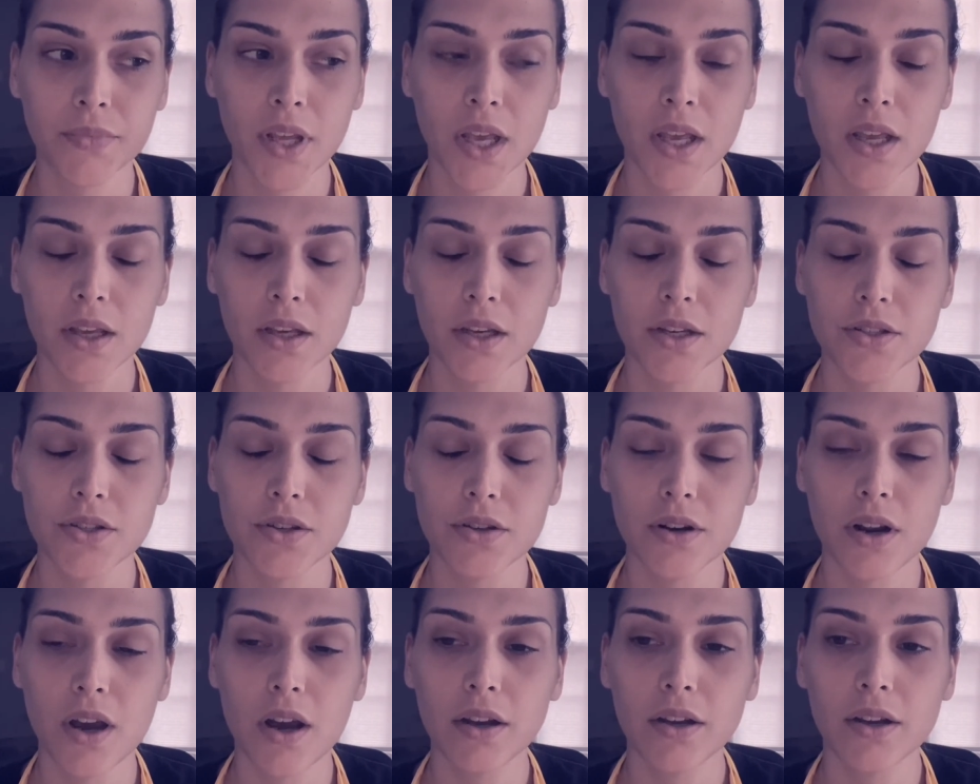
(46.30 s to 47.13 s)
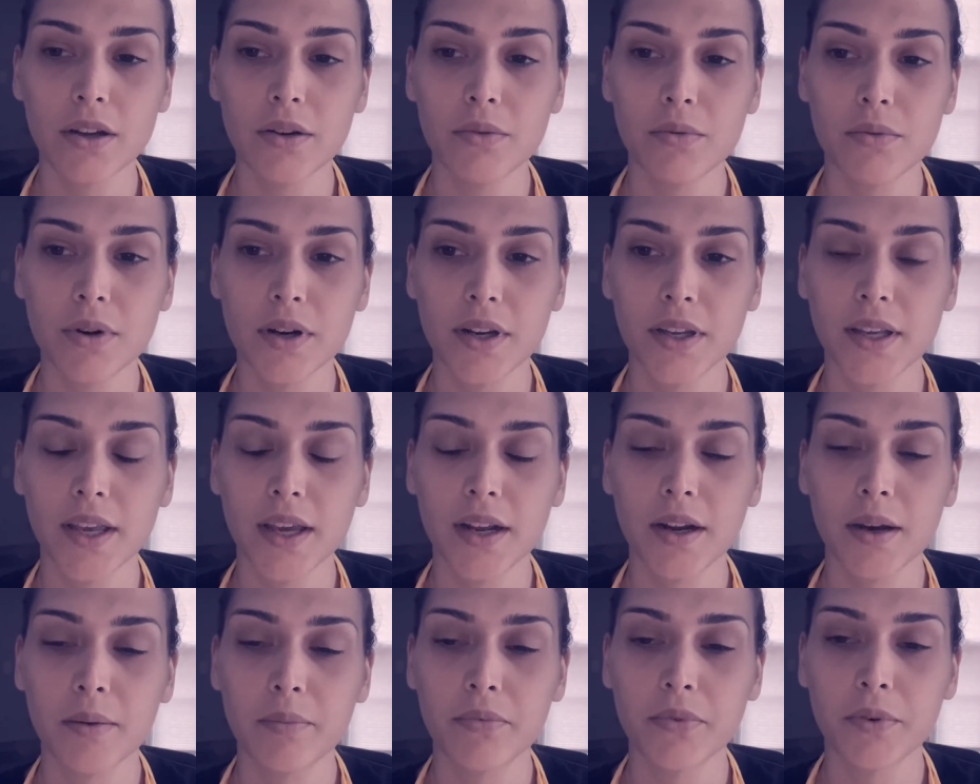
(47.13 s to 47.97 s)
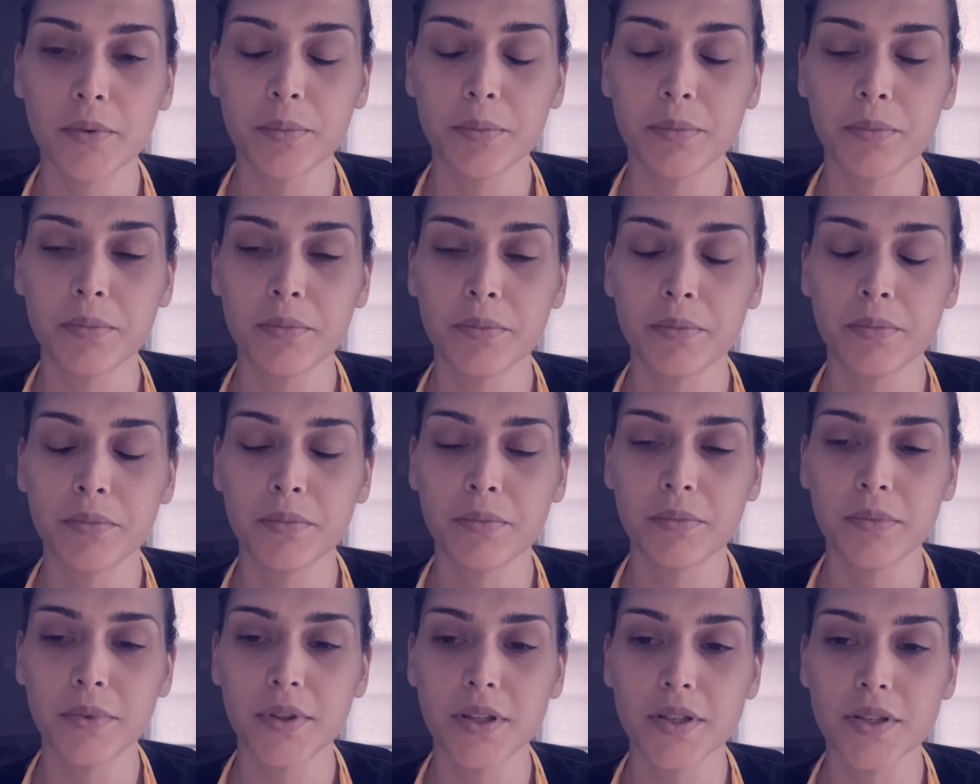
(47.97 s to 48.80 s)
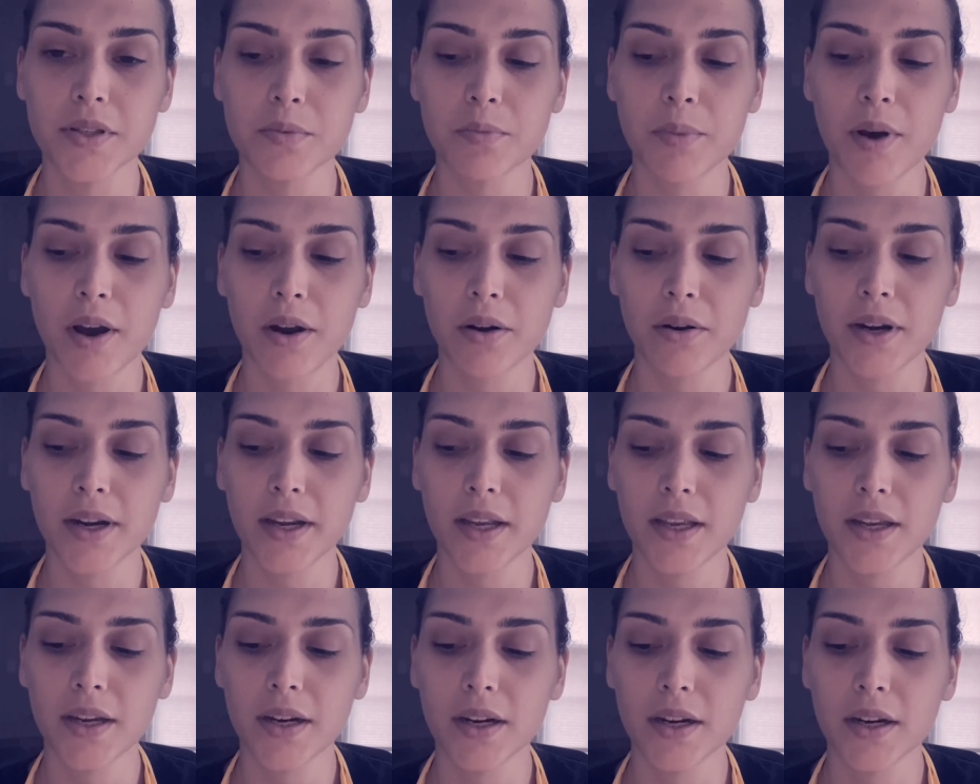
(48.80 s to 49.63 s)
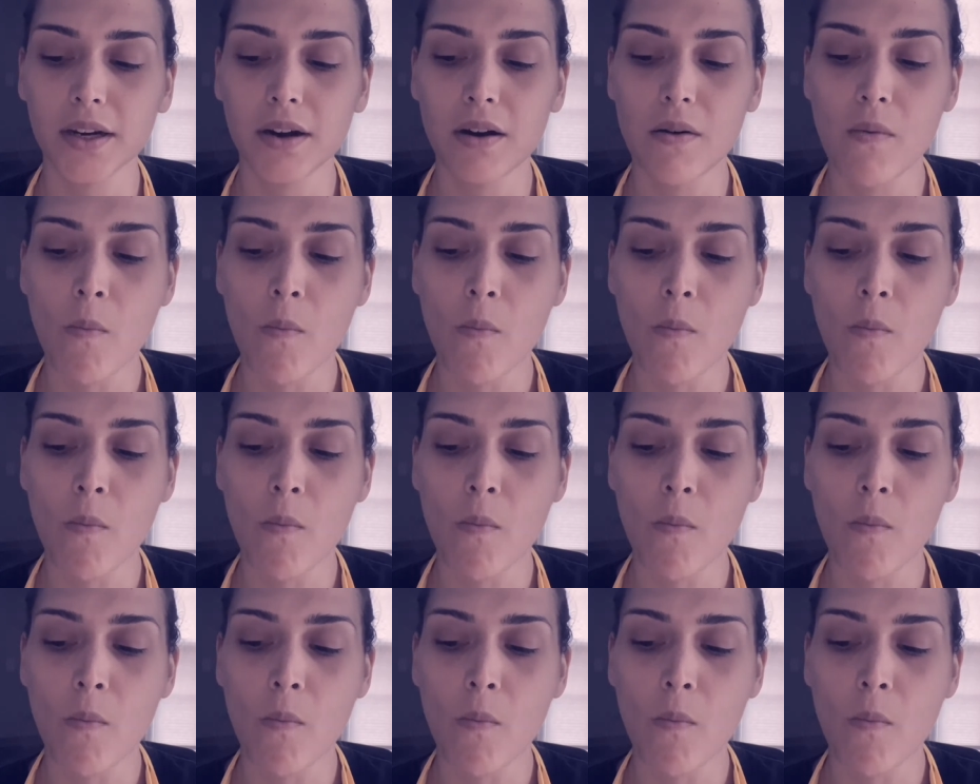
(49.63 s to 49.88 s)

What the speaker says: because you're not gonna wanna get up from this spot right here.